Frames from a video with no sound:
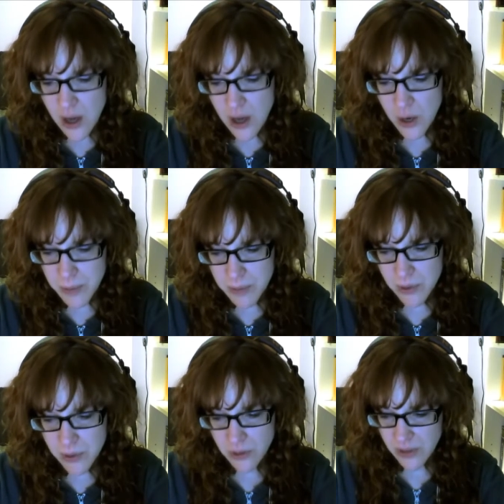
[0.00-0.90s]
are
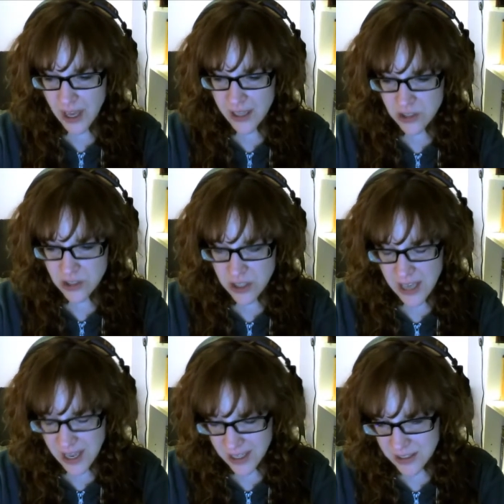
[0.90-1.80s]
people who have actually
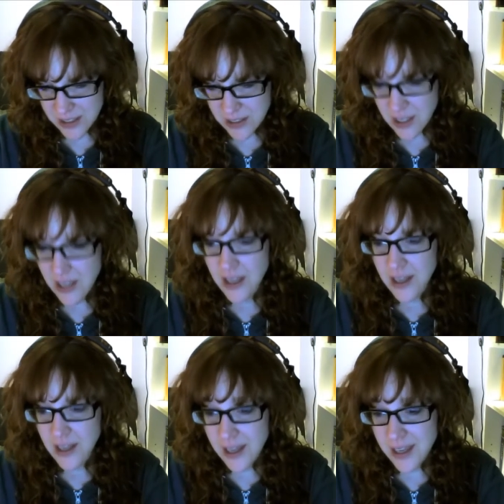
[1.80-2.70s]
had
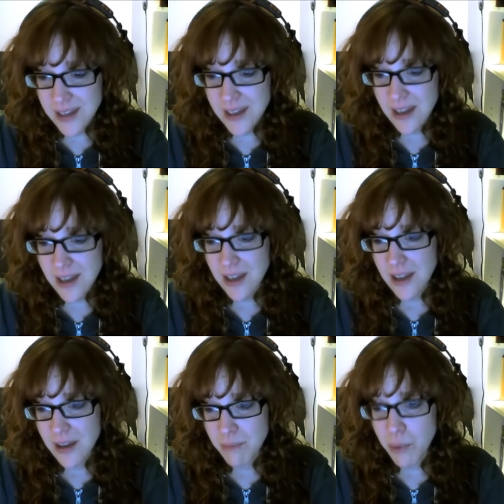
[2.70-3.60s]
a
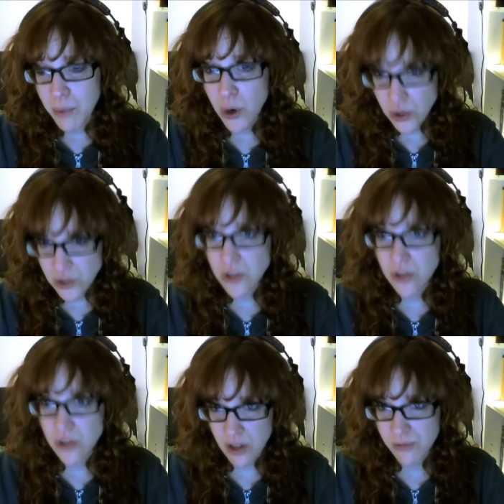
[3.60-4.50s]
personal
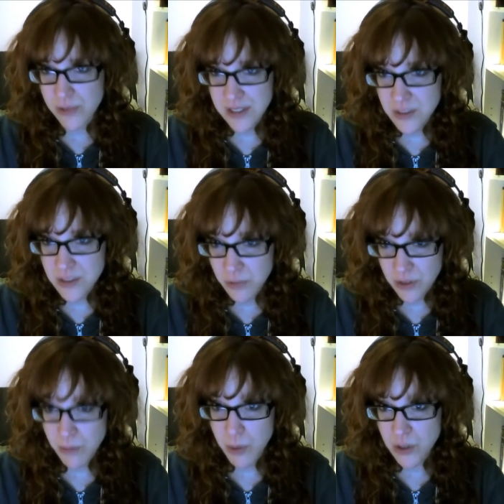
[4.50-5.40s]
conflicts
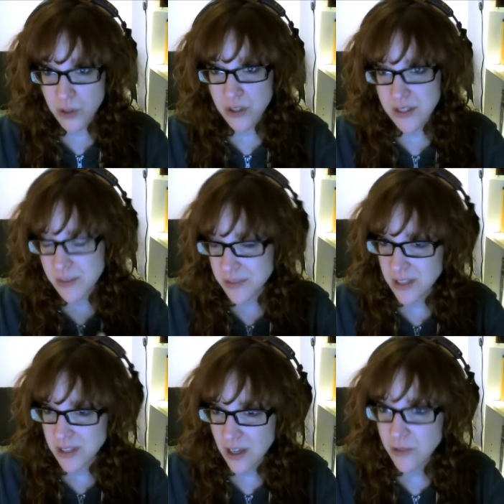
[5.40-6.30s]
with the persons
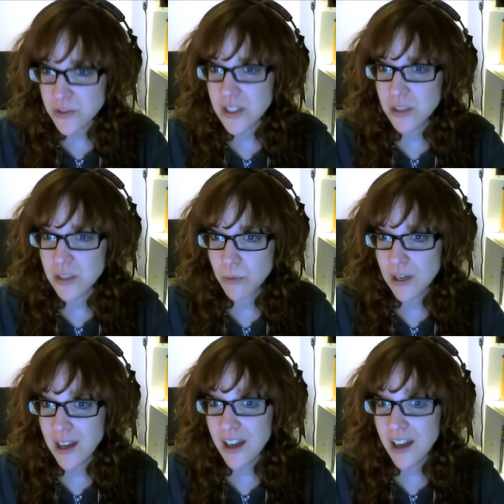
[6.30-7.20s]
themselves in
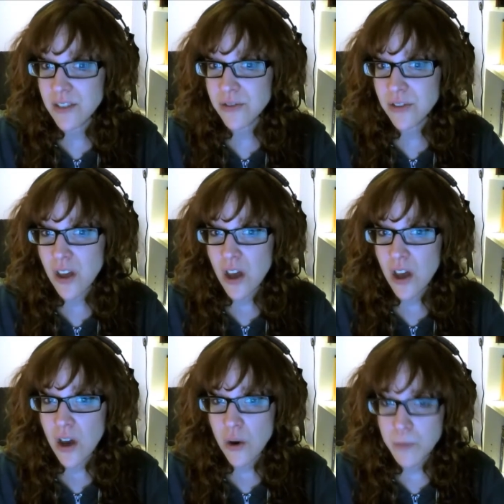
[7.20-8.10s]
real life
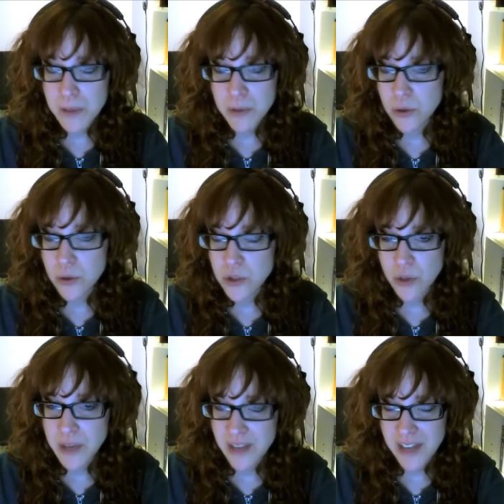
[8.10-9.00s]
or people who
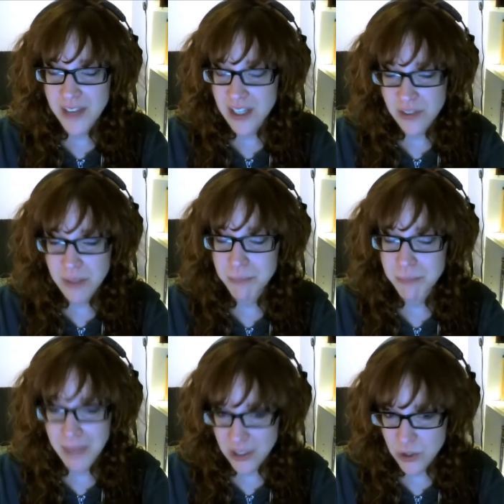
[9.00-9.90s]
don't have anything
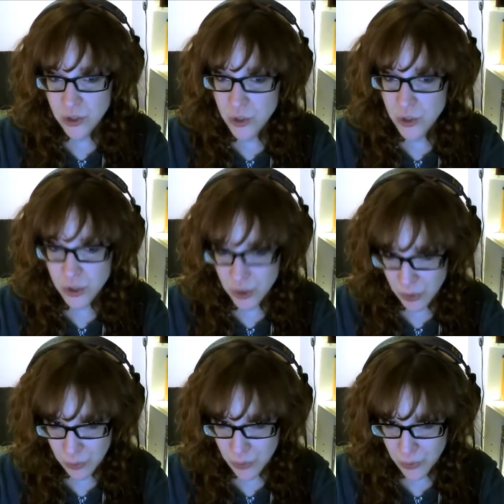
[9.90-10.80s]
better to
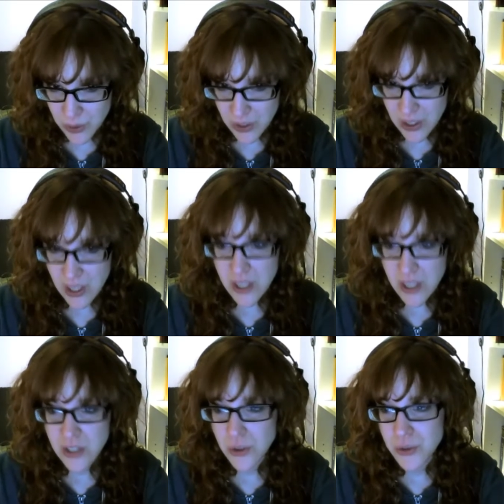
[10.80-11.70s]
do.
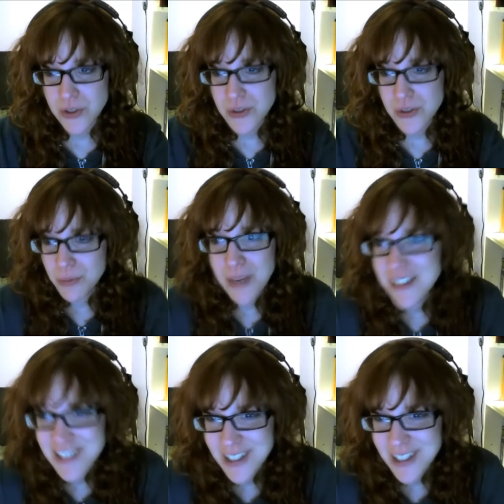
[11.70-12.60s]
You're just
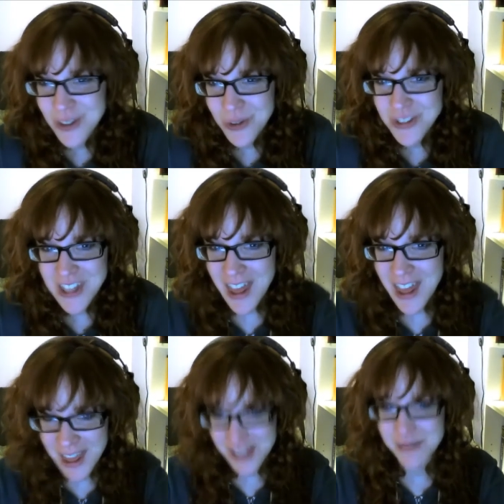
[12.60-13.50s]
wasting your
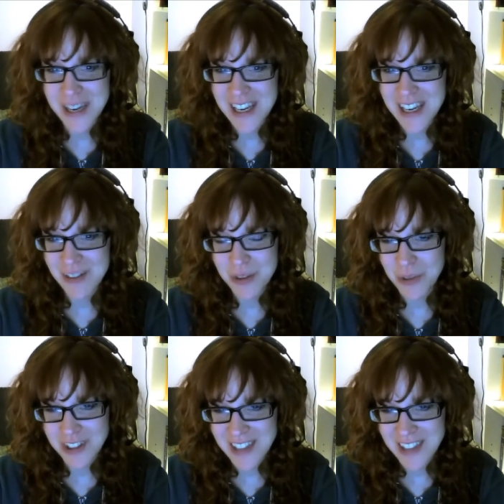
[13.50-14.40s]
time and
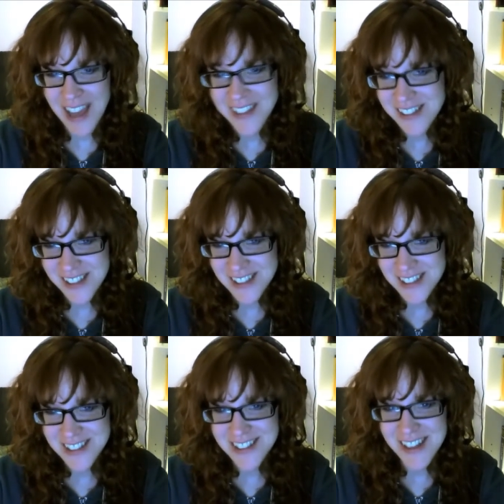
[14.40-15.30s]
everyone
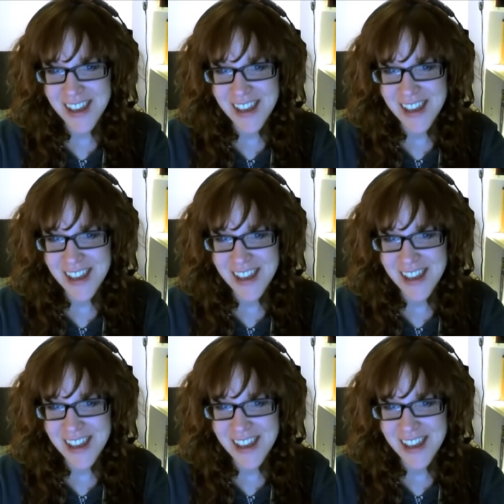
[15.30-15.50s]
else's.